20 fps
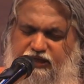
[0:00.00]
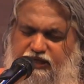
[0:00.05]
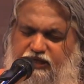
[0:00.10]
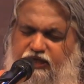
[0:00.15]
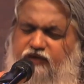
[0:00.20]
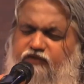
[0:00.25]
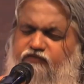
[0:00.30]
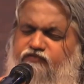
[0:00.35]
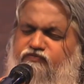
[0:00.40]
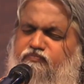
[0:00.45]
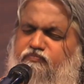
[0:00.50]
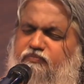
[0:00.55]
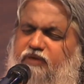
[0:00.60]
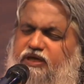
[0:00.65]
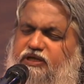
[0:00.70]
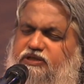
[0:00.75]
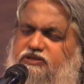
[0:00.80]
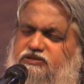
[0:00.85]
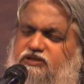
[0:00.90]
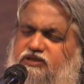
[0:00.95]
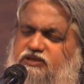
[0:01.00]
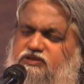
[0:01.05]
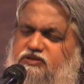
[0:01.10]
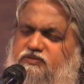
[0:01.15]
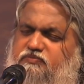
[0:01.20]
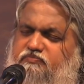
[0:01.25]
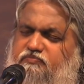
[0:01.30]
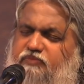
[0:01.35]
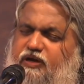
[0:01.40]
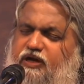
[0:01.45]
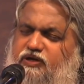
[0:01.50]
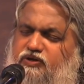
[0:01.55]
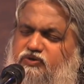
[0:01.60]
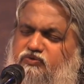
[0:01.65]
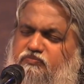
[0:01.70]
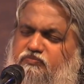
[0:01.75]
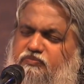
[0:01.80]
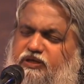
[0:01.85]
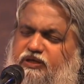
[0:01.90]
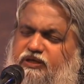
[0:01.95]
Give my church back to
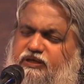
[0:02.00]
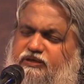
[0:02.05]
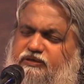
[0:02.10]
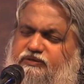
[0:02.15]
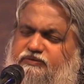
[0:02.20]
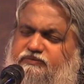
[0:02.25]
me.